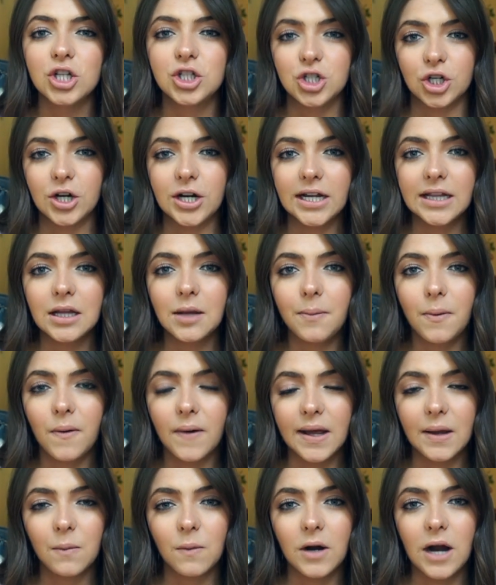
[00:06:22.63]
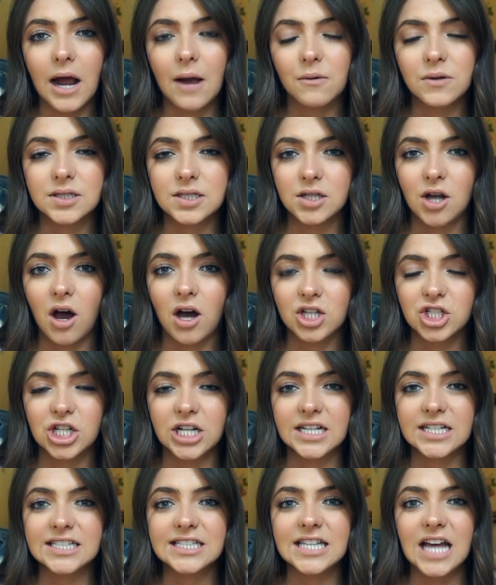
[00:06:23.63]
during the point where I was
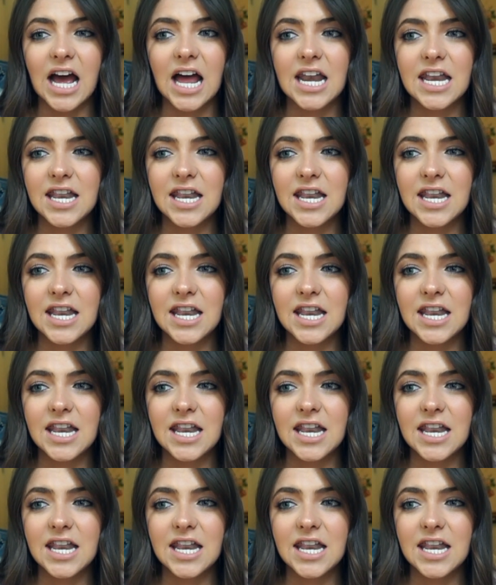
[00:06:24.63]
nauseous,